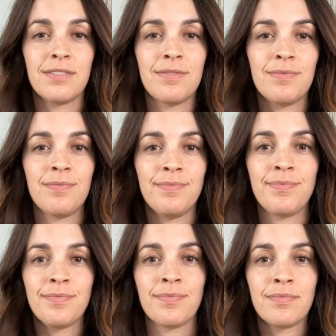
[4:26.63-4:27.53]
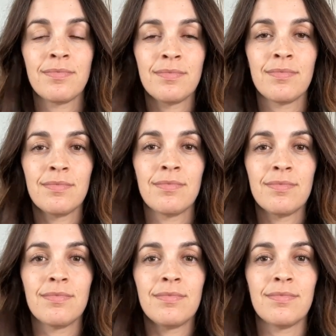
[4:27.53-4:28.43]

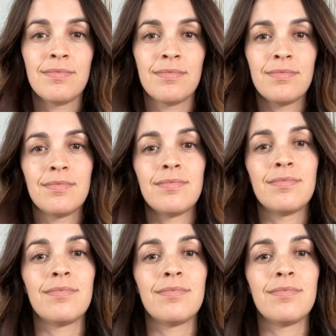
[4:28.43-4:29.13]
[no speech]